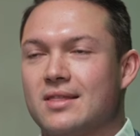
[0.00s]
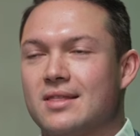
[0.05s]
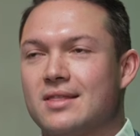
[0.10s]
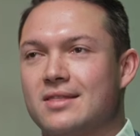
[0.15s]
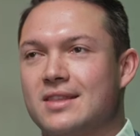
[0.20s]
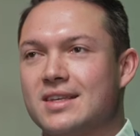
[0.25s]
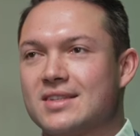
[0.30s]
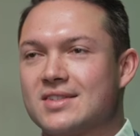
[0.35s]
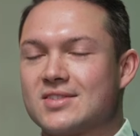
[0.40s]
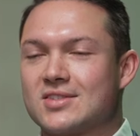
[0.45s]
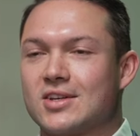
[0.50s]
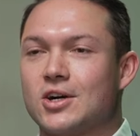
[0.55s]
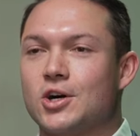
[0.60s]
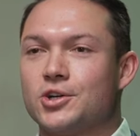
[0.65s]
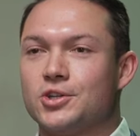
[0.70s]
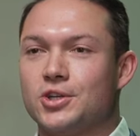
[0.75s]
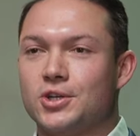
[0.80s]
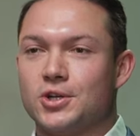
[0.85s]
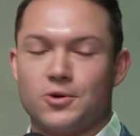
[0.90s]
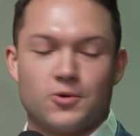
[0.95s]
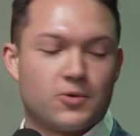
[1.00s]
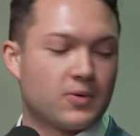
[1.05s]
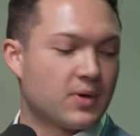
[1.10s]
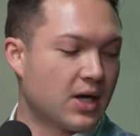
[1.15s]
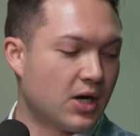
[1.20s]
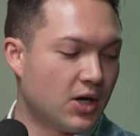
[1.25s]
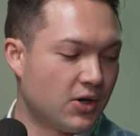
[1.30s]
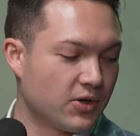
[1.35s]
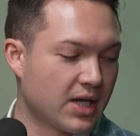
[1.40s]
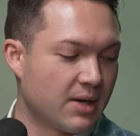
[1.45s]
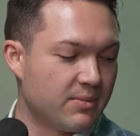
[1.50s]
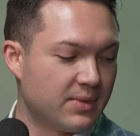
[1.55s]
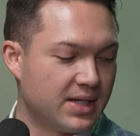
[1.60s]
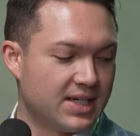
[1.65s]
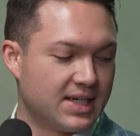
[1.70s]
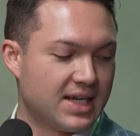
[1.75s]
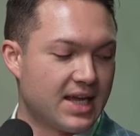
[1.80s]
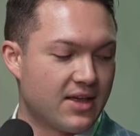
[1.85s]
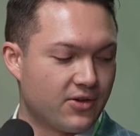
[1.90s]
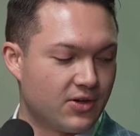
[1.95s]
this is all, all coming
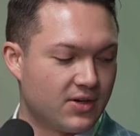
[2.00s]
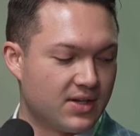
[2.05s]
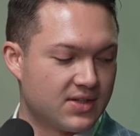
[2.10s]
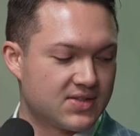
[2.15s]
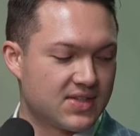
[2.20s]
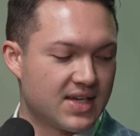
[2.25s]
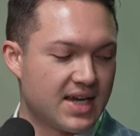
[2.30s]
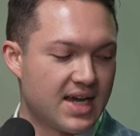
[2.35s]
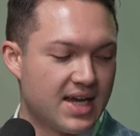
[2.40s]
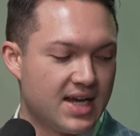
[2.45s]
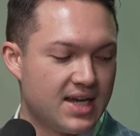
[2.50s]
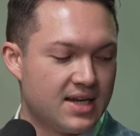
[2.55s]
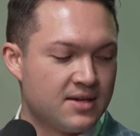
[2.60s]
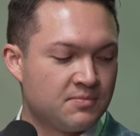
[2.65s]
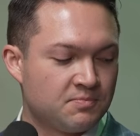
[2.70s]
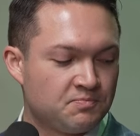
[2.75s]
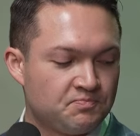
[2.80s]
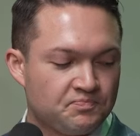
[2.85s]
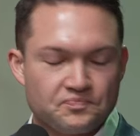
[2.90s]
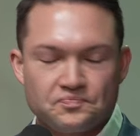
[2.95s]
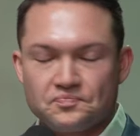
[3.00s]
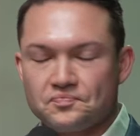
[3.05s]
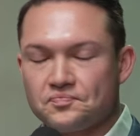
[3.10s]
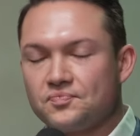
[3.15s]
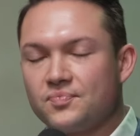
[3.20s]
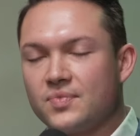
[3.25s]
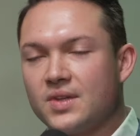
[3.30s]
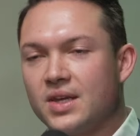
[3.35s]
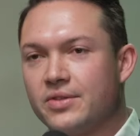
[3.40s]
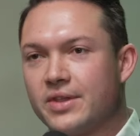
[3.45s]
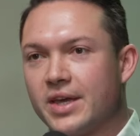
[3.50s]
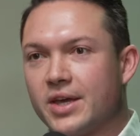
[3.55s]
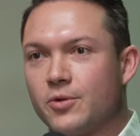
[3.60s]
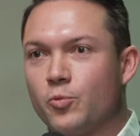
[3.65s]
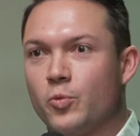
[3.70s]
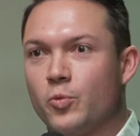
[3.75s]
together to say that